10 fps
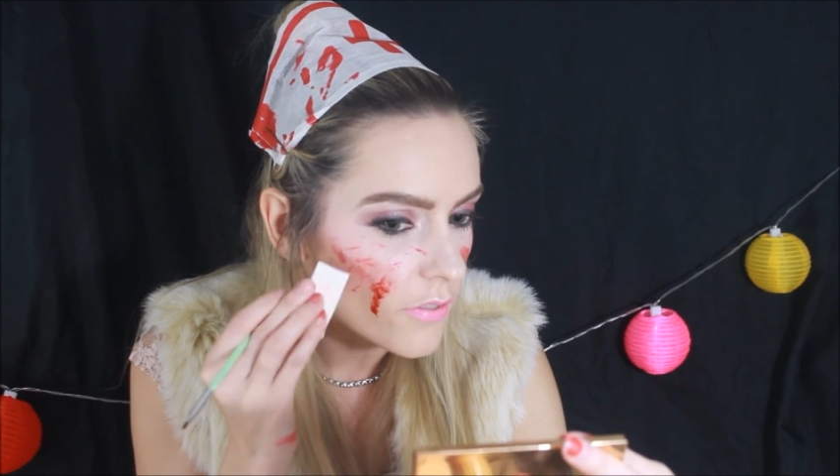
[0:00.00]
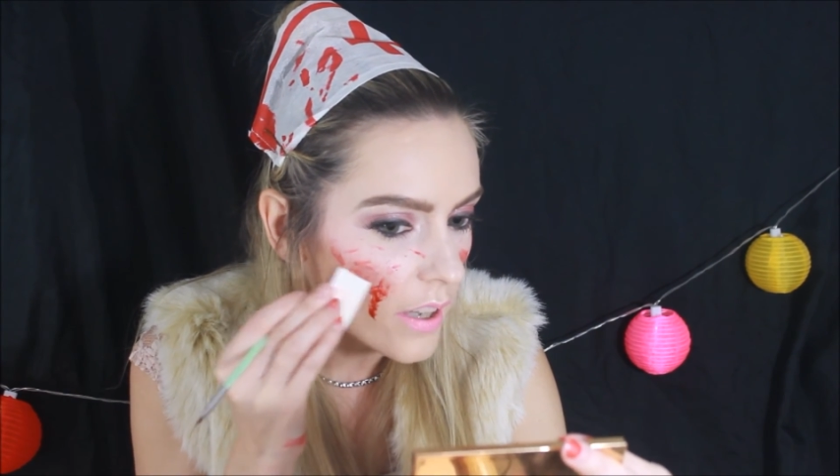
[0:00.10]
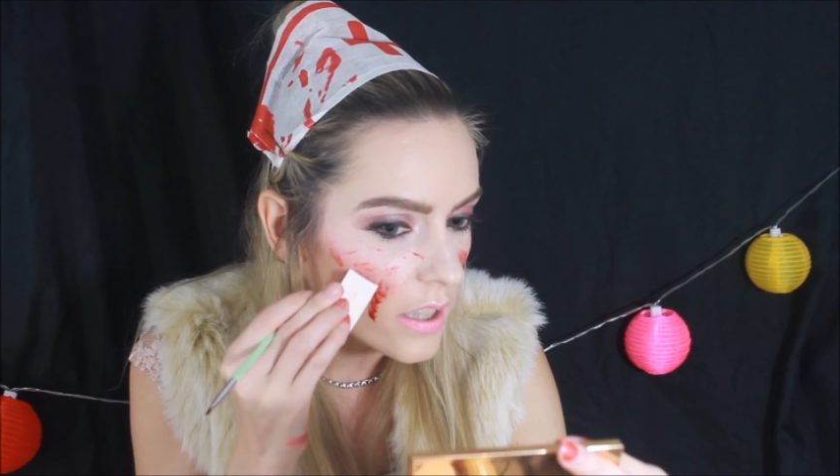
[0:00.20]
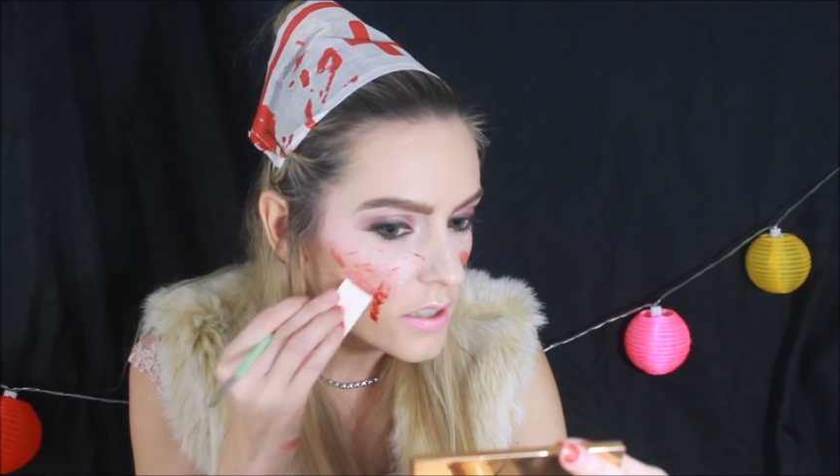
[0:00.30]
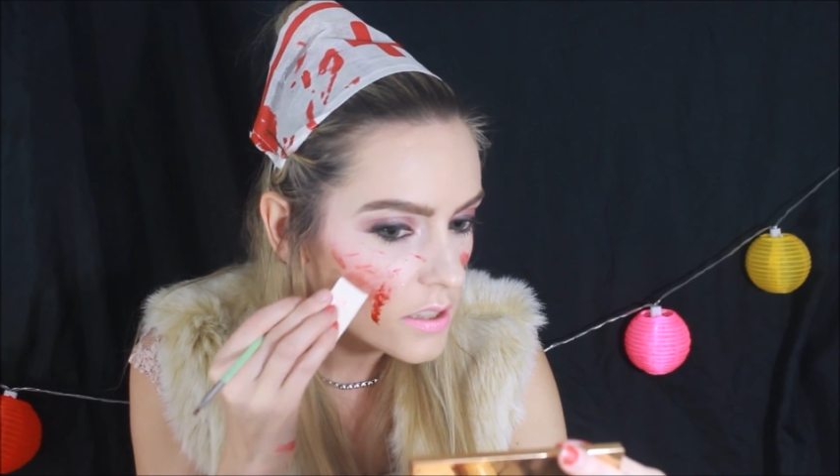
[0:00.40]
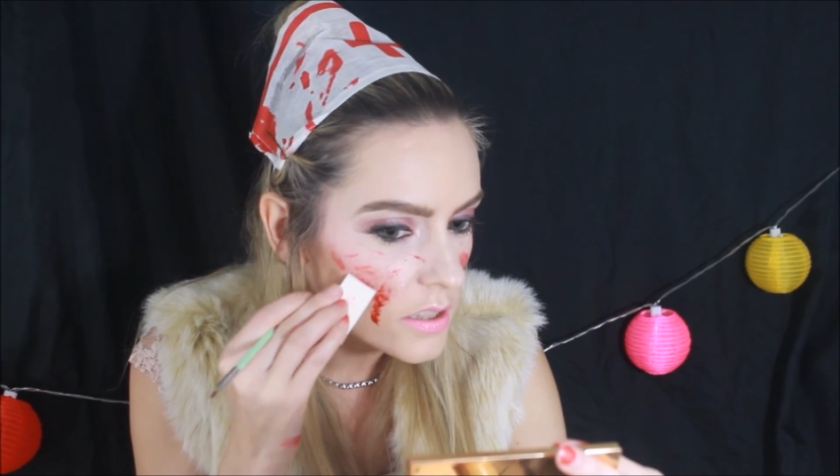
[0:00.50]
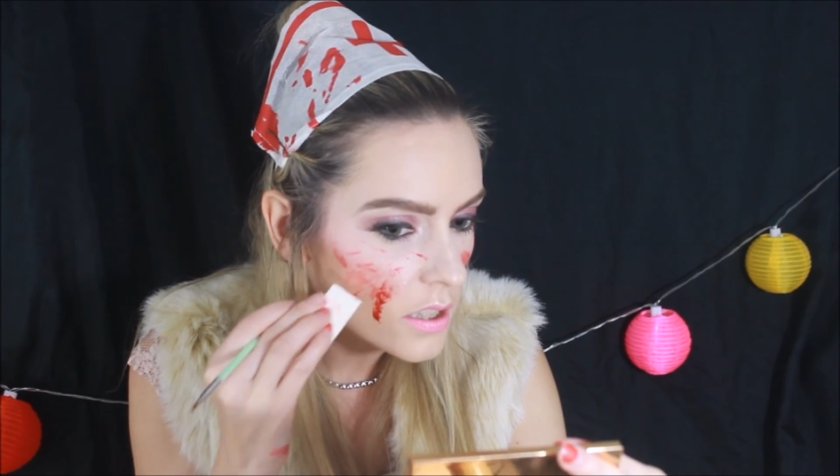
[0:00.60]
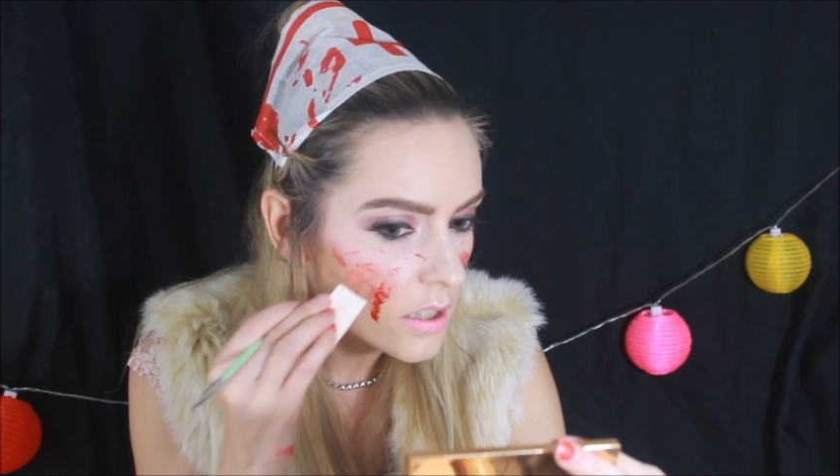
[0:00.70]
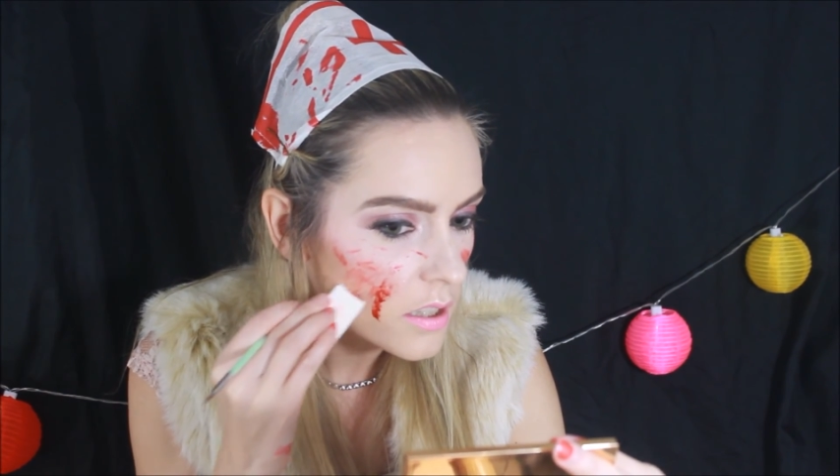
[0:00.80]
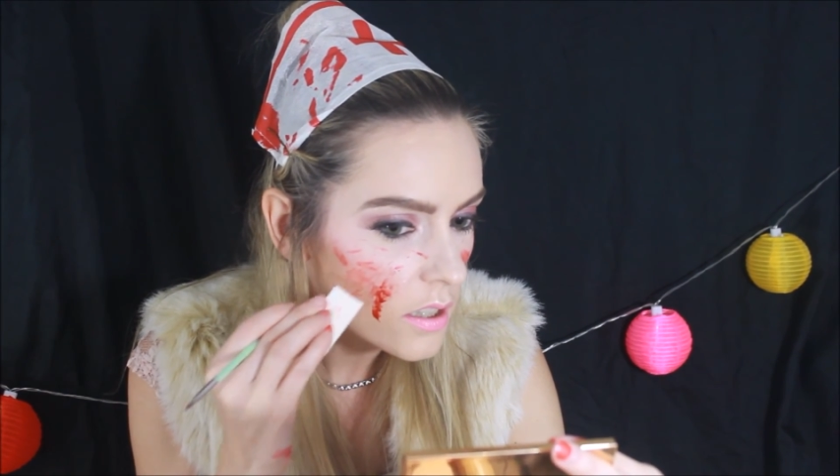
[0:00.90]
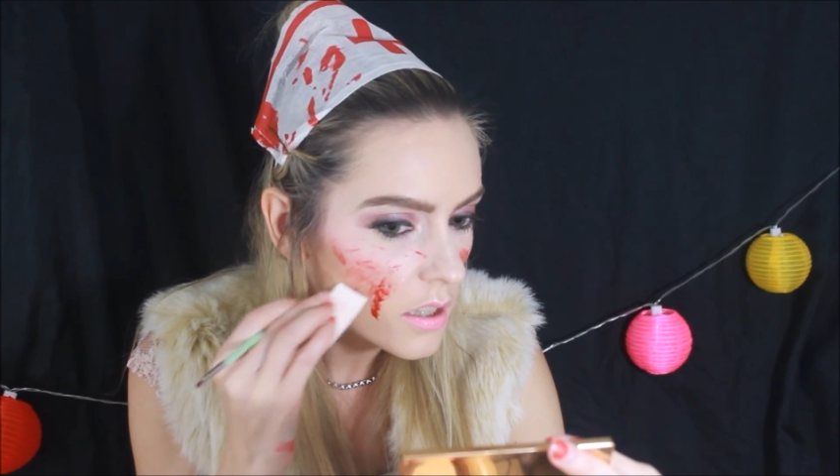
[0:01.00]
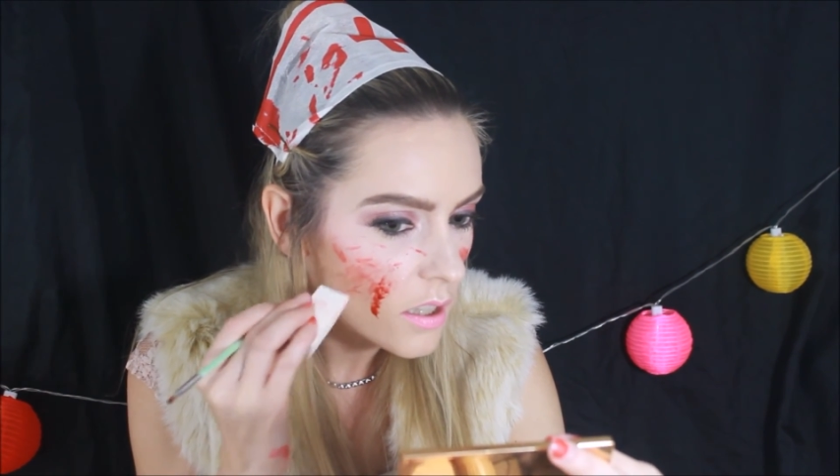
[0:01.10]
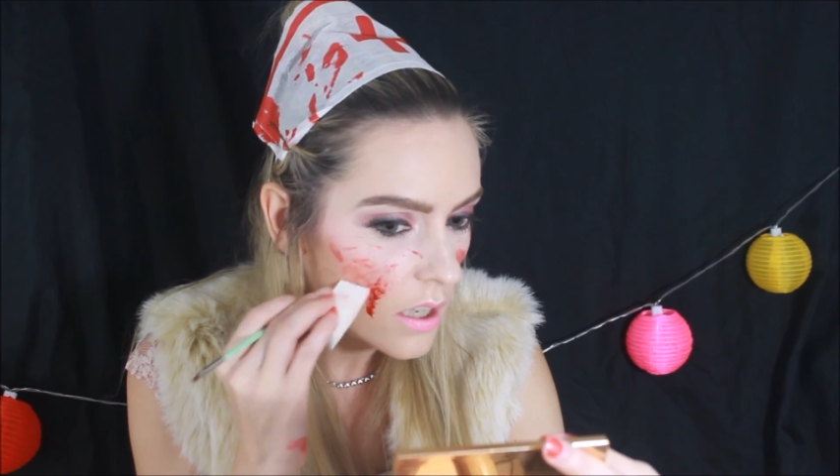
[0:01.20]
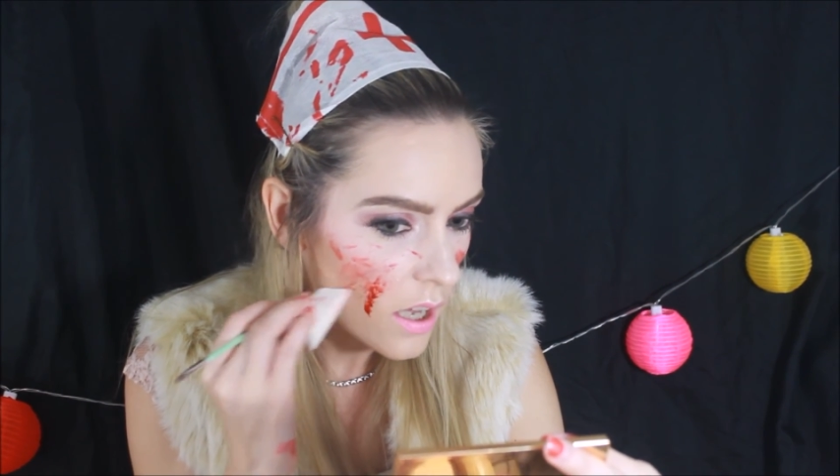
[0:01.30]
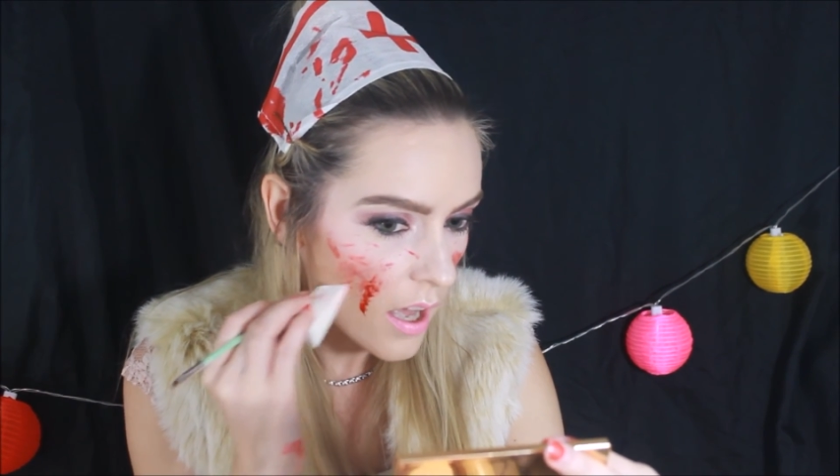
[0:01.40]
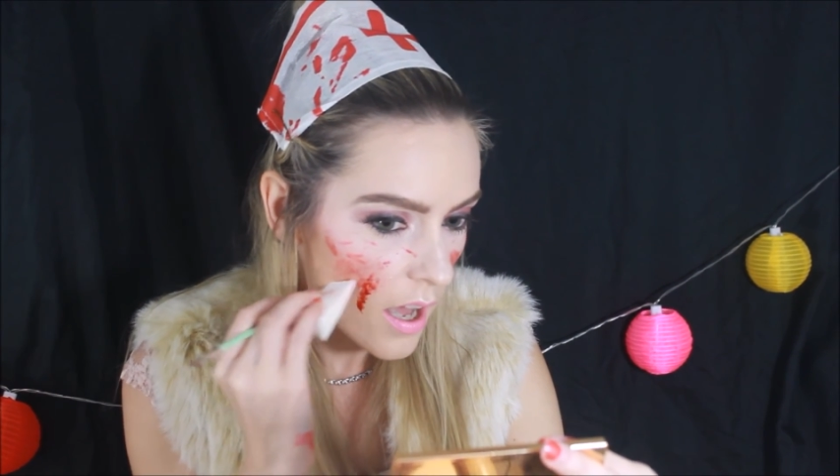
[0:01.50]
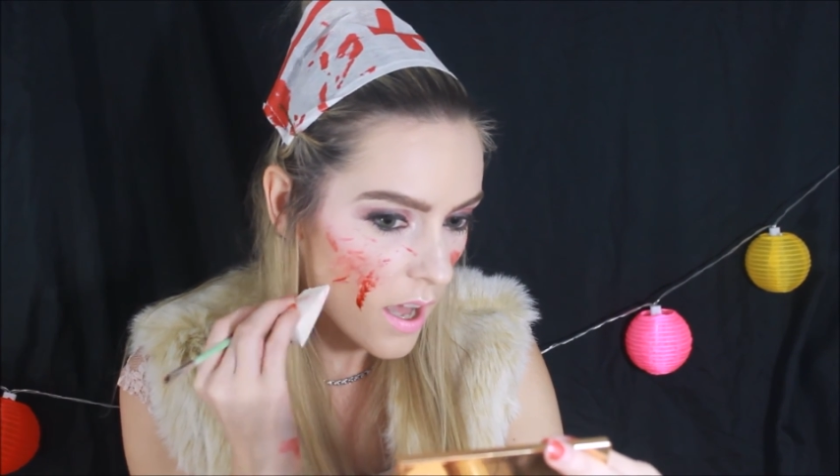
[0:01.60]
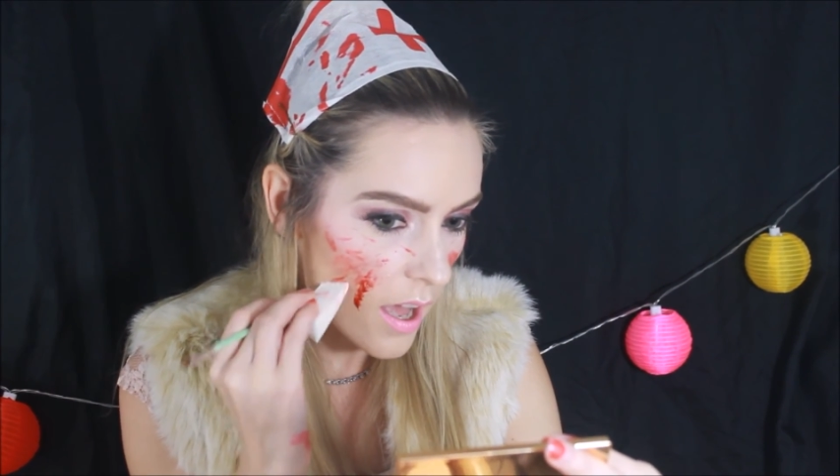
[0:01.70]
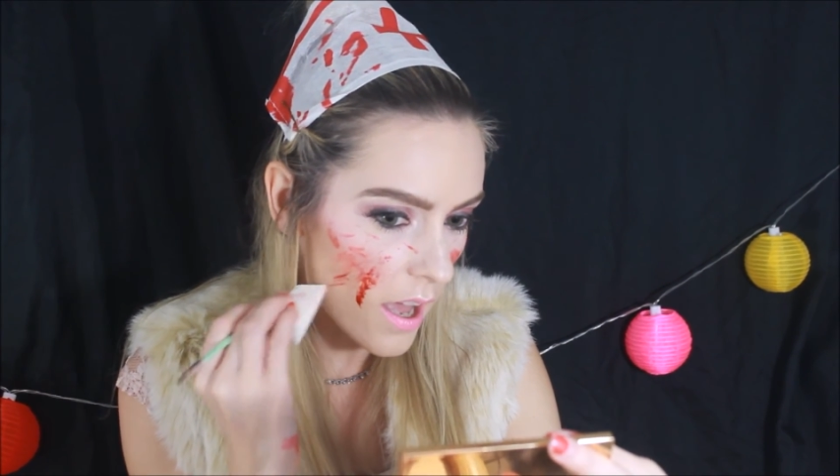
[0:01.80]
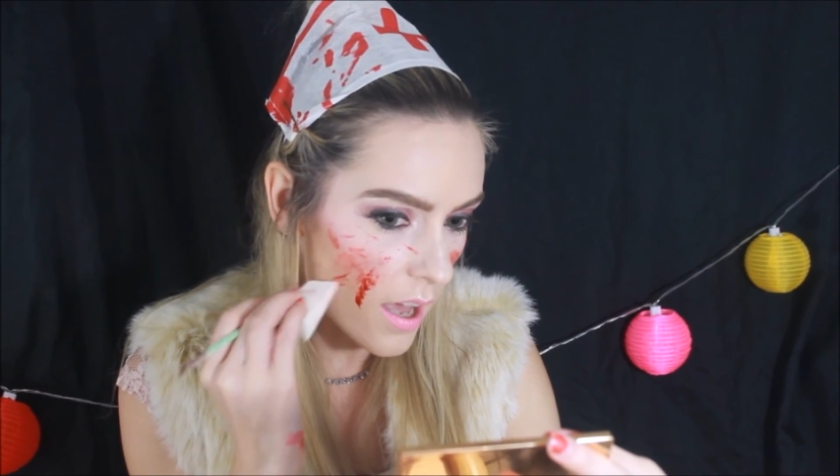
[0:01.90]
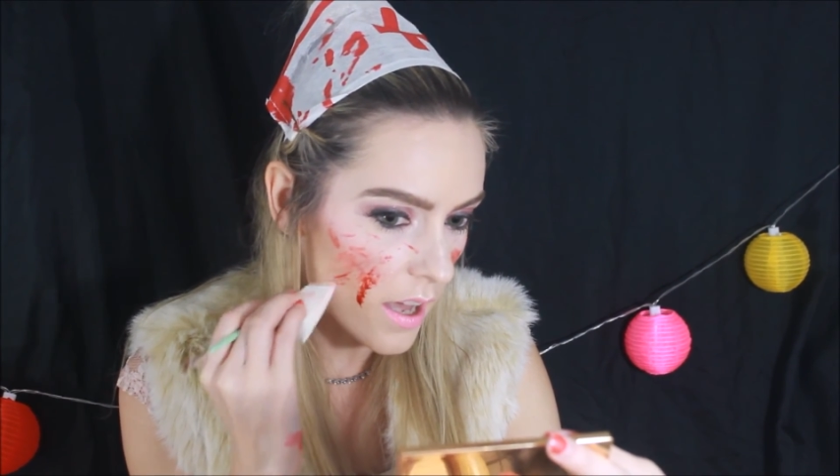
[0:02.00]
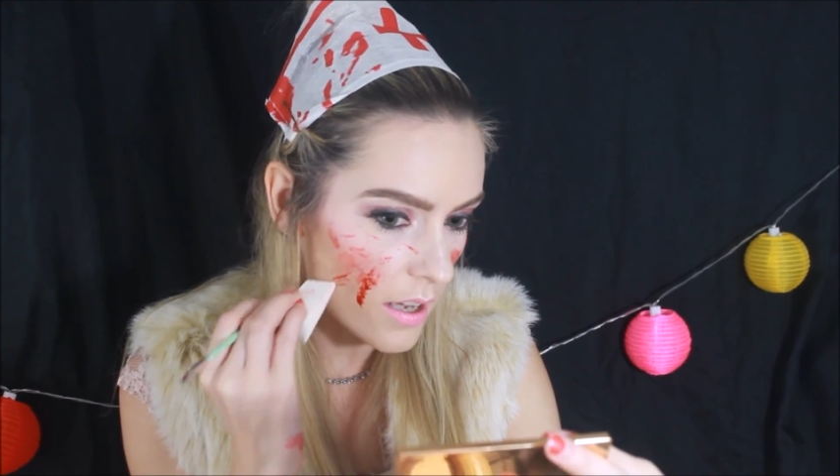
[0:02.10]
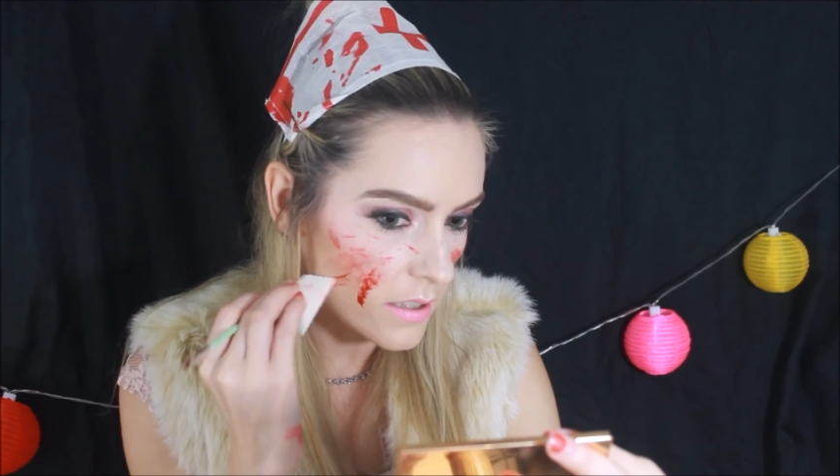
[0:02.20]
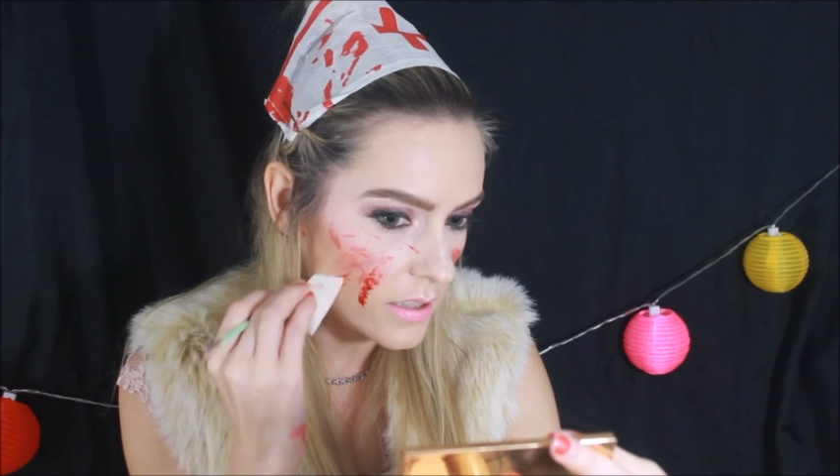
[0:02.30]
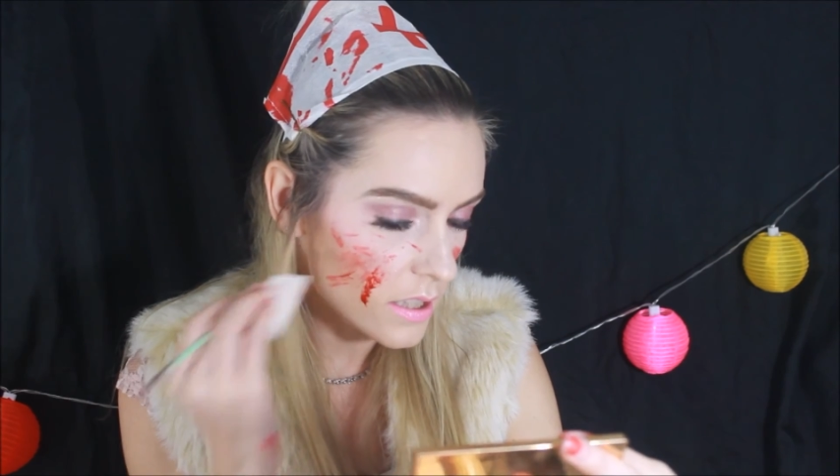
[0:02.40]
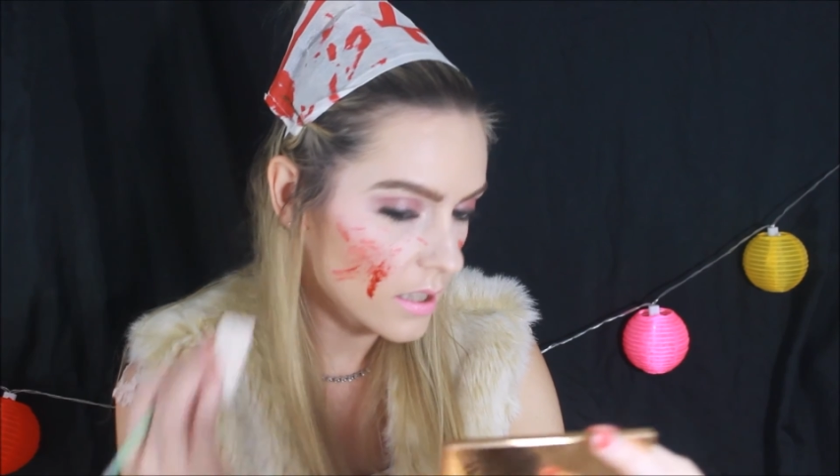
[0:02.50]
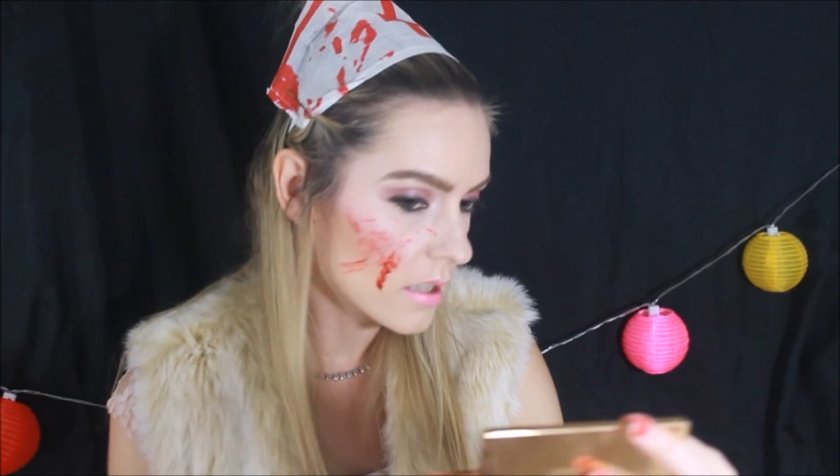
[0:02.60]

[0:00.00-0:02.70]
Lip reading: face, and